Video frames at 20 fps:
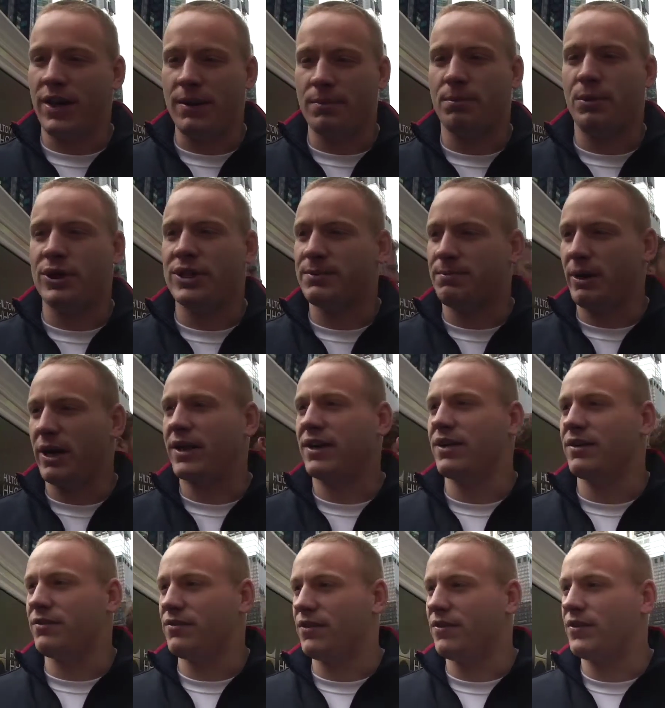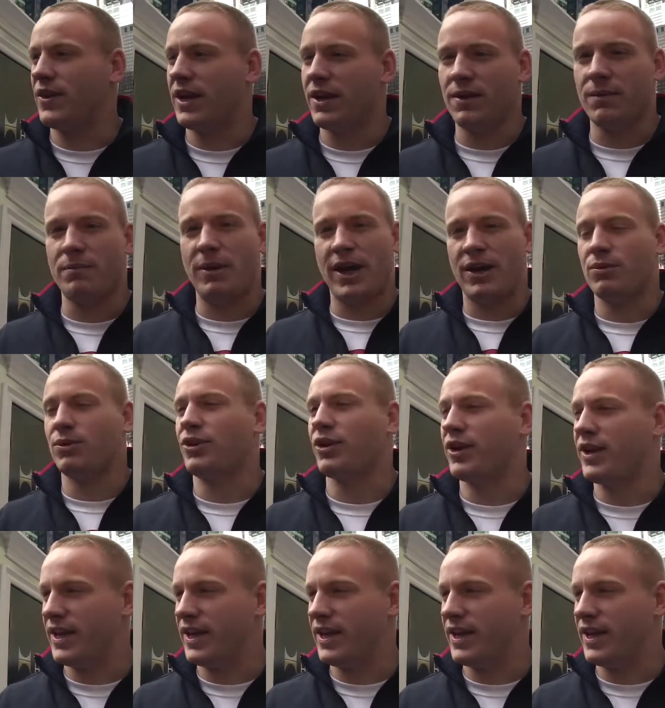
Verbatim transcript: in perspective of getting them back with their